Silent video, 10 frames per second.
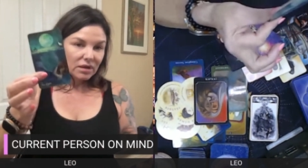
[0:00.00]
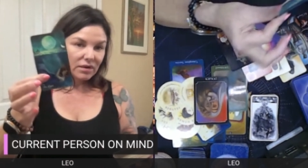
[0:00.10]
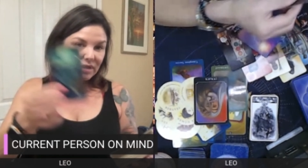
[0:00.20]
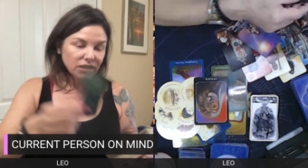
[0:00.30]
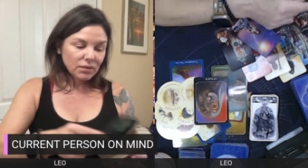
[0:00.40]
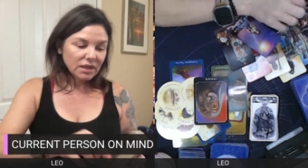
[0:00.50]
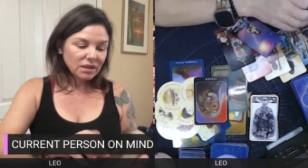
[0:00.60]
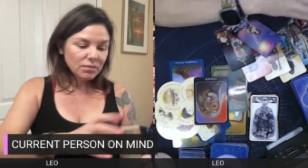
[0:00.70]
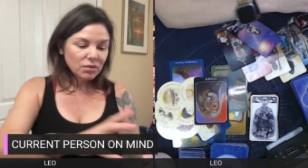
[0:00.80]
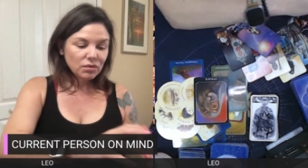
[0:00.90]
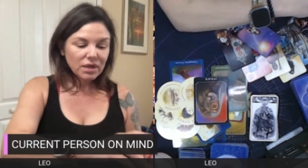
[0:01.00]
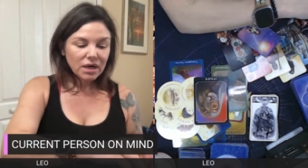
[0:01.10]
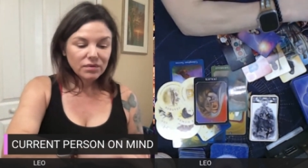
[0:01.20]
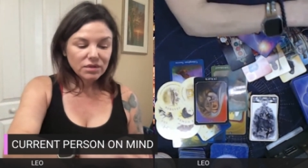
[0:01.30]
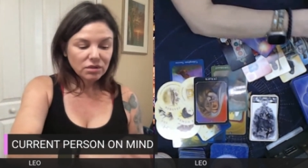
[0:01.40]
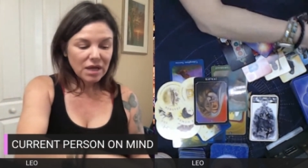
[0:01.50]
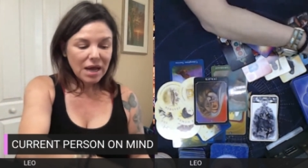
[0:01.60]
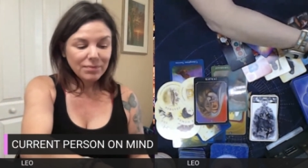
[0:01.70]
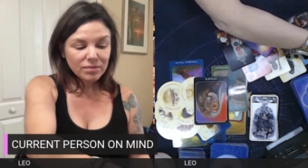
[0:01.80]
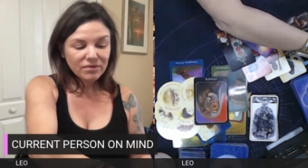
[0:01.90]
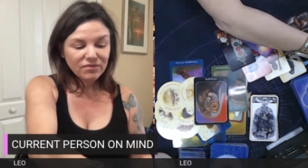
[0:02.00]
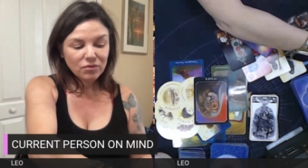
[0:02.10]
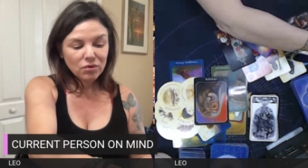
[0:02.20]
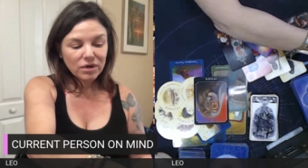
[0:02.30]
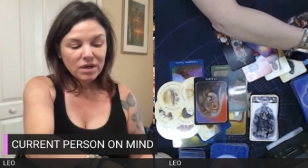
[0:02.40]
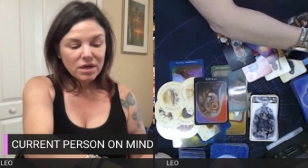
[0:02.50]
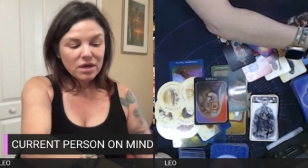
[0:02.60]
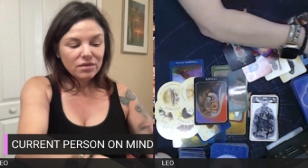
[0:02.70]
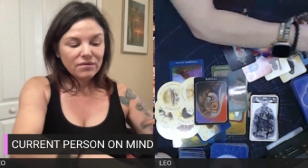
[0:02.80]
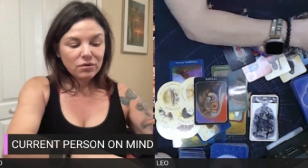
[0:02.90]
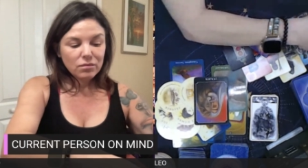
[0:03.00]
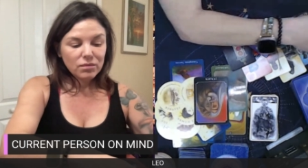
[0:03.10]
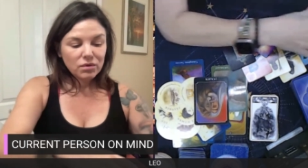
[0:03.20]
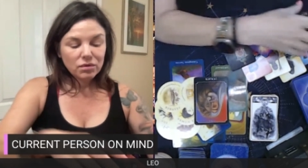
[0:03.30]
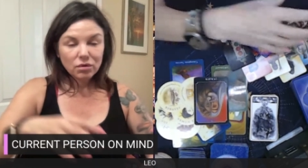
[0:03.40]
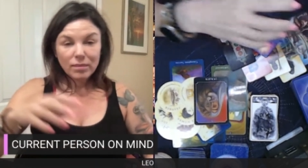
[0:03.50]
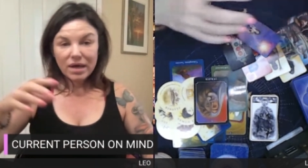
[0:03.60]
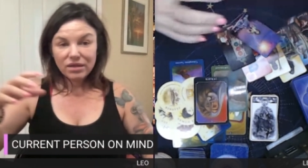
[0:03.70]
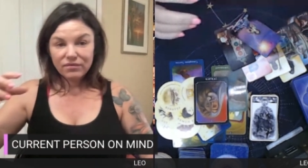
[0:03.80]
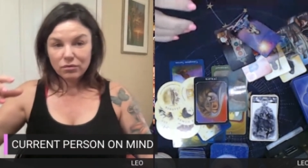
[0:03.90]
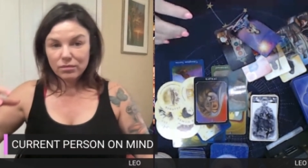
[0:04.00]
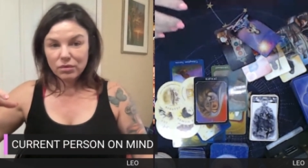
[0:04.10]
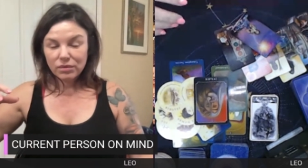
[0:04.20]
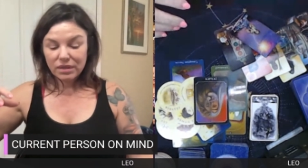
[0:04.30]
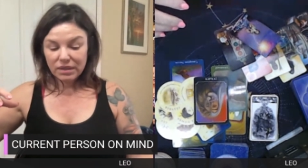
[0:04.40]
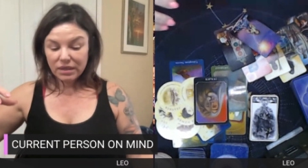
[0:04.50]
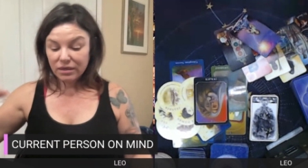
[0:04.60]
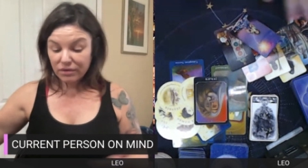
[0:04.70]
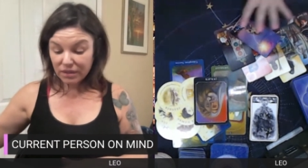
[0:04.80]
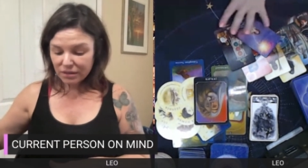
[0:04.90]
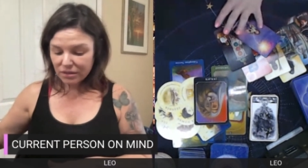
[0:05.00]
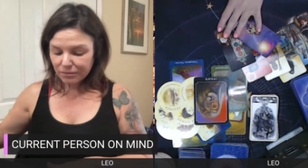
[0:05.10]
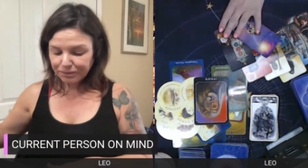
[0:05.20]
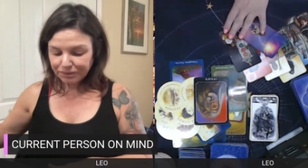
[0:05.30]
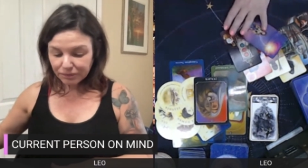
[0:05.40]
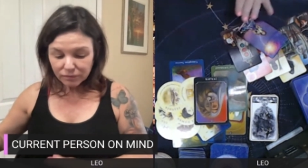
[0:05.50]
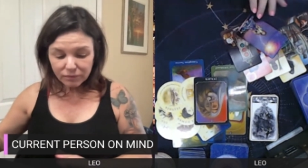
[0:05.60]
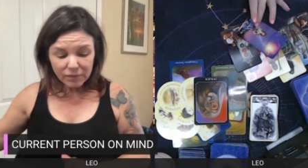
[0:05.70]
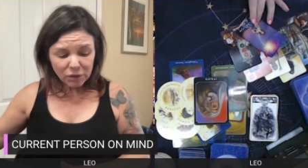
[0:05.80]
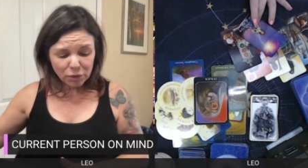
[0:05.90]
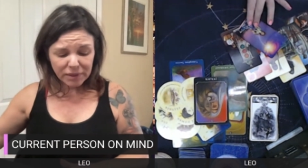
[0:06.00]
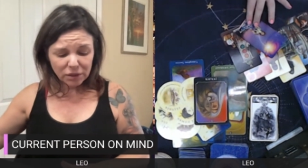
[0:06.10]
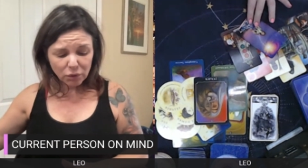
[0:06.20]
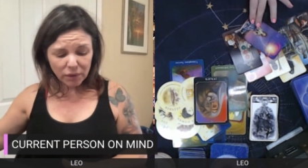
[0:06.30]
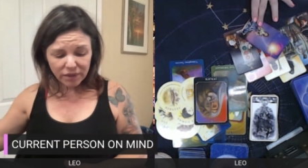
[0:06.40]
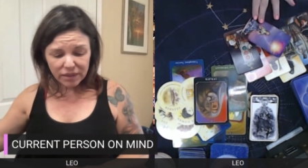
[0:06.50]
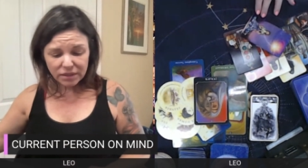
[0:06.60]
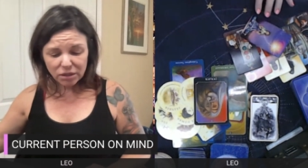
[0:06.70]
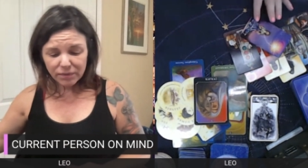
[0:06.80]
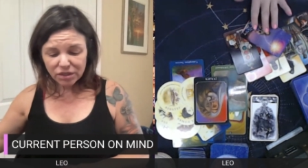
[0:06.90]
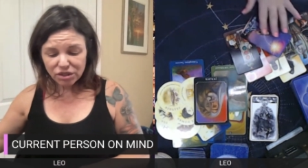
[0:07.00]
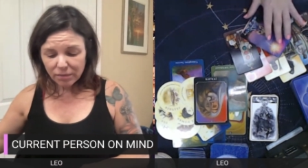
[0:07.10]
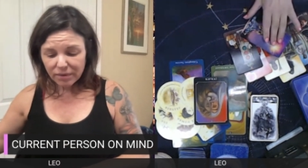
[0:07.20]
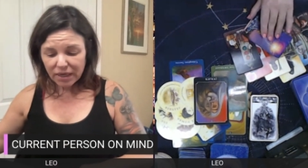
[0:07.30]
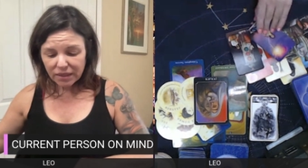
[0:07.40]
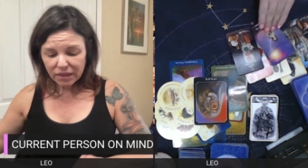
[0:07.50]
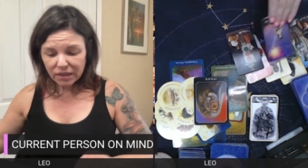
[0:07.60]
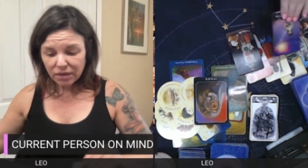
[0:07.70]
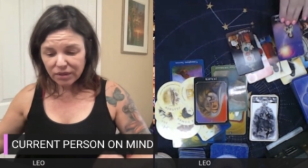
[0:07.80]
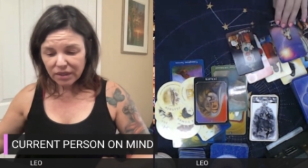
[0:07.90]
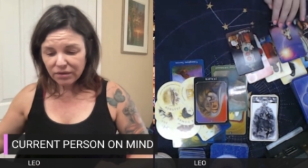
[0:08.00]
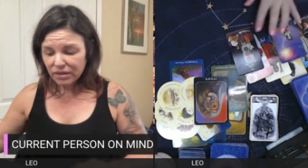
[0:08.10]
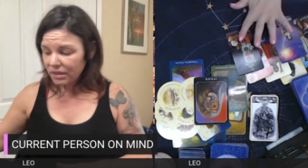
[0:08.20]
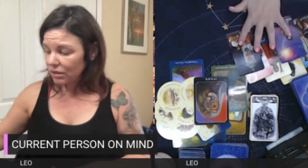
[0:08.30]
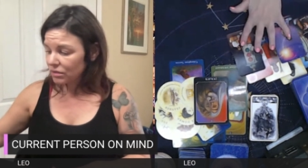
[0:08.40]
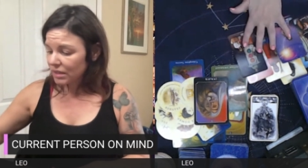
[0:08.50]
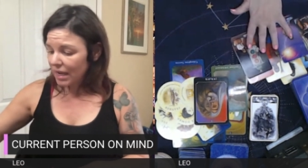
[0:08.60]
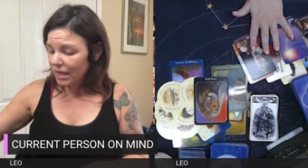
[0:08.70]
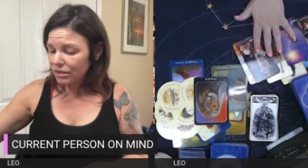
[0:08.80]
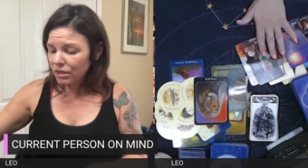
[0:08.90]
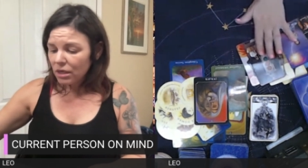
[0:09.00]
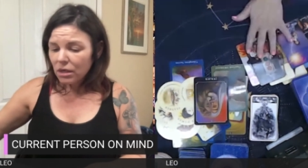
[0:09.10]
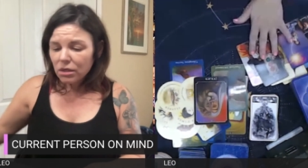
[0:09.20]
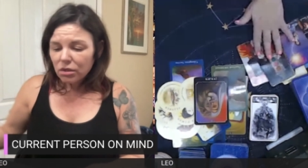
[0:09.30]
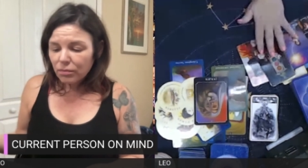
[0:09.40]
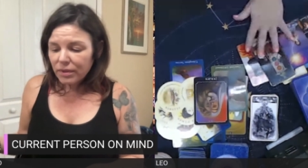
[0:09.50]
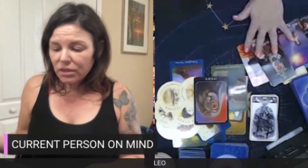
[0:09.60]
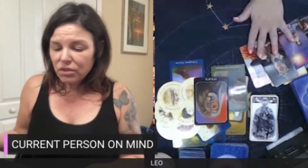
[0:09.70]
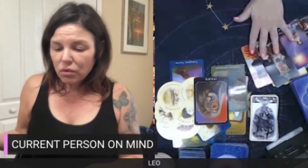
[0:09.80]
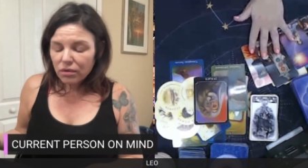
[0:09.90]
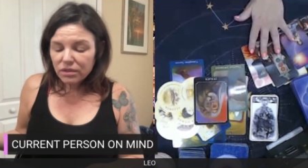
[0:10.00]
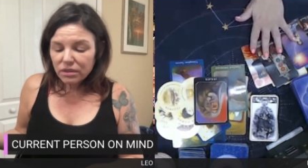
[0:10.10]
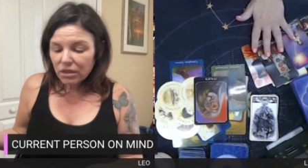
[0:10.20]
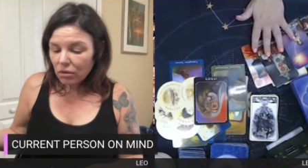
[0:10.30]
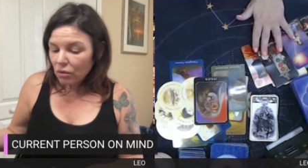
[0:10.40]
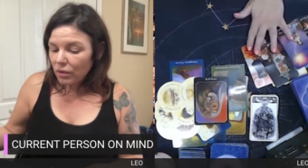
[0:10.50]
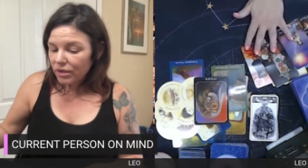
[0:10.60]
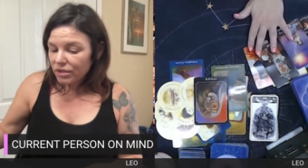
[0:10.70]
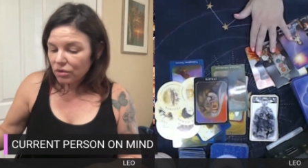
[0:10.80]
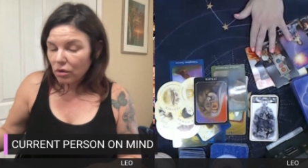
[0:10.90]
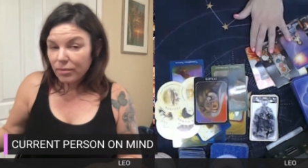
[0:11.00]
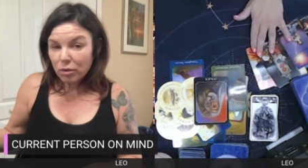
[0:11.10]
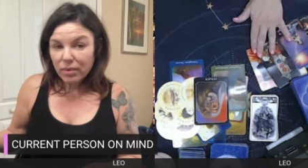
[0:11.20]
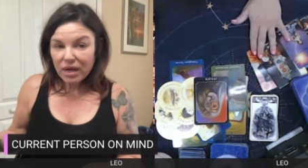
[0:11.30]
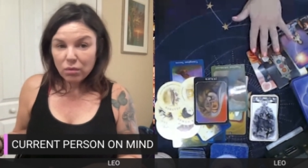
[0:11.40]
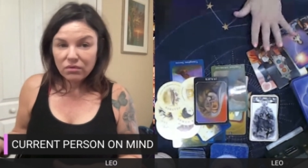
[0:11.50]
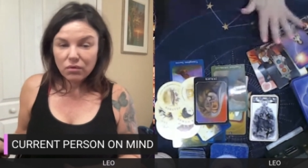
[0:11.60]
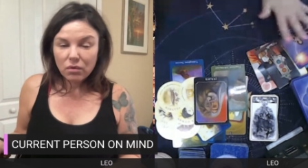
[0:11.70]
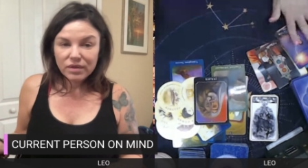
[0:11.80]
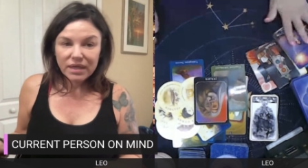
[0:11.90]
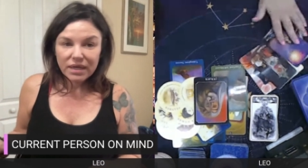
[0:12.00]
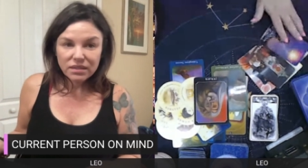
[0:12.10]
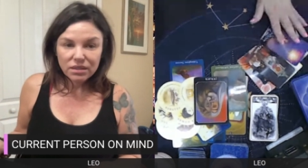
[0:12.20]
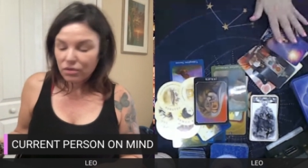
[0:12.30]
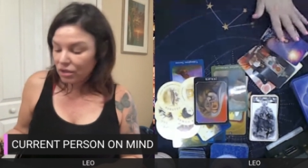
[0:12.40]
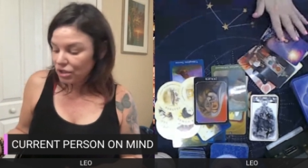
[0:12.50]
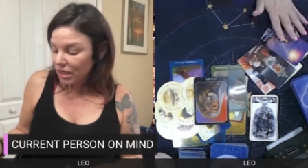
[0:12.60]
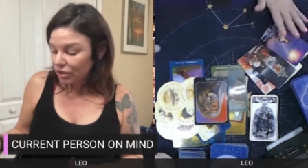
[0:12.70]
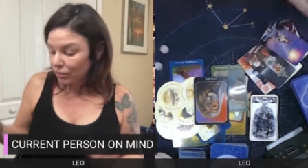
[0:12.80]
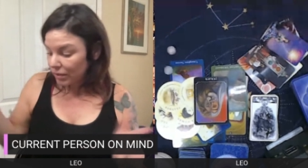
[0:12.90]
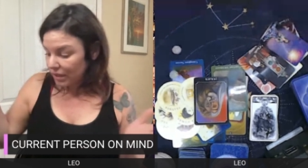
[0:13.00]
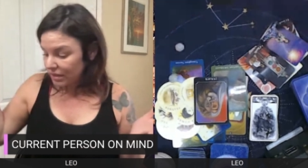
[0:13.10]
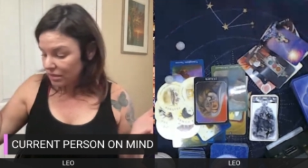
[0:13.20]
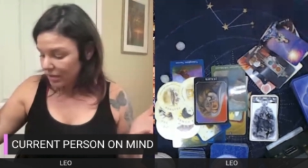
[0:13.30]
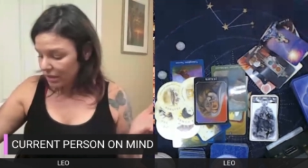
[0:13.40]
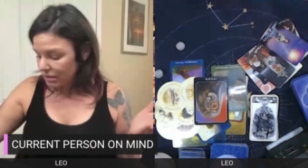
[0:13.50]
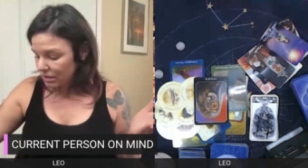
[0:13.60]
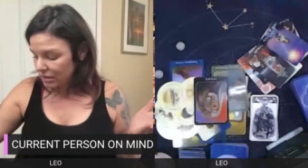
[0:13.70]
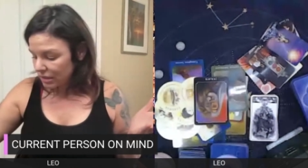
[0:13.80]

All right. So we got the moon card. This could happen before the full moon or by the full moon in Aries. Could be an Aquarius, could be a Gemini, another Aries, Leo, Sag. Could be a Taurus, Leo, Aquarius, Scorpio, but I will roll the dice and you can check your placements.